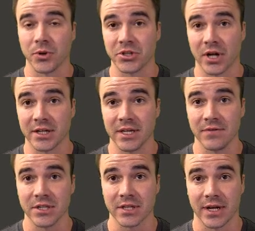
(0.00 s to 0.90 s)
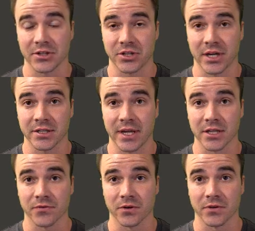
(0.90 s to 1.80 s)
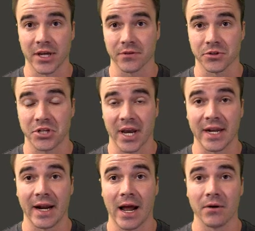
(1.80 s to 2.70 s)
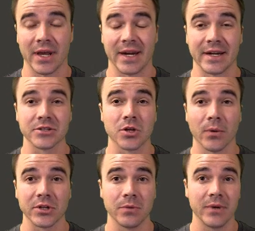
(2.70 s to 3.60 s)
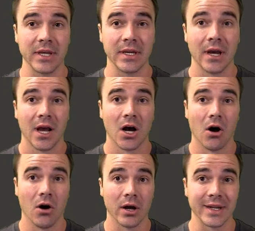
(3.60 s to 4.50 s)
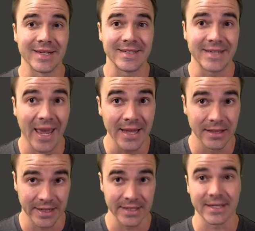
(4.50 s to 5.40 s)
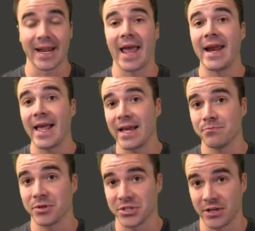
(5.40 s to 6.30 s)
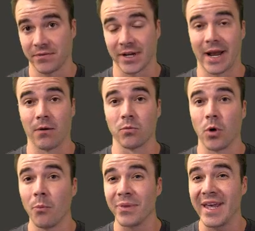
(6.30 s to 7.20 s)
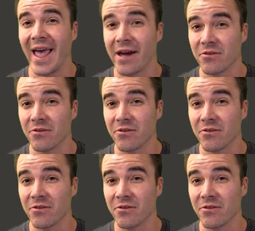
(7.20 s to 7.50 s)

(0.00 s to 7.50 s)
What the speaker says: twitch.tv/chess, thanks for checking it out. And it is going to be on dailies at 8 a.m. Pacific. Now, it won't be